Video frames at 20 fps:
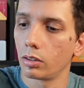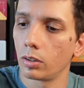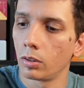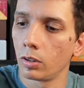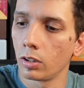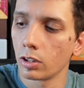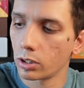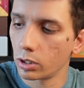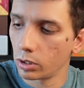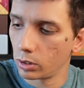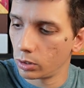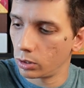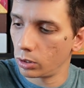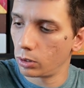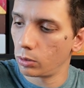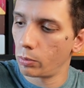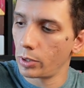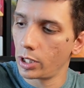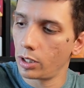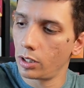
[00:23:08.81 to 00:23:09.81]

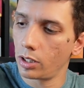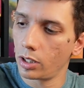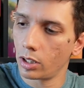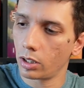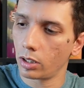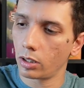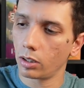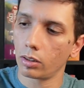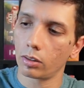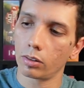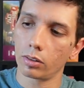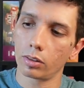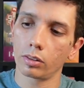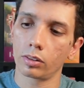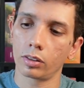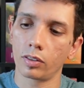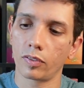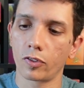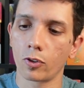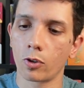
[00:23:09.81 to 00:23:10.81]
also with
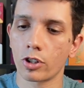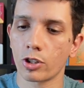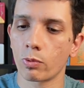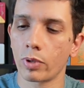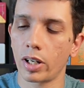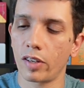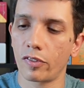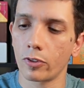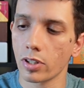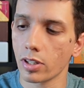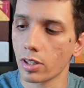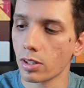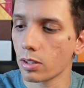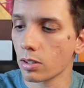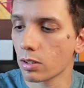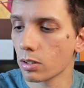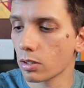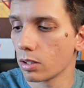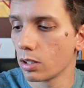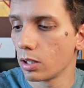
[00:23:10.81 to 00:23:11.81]
the Forge reference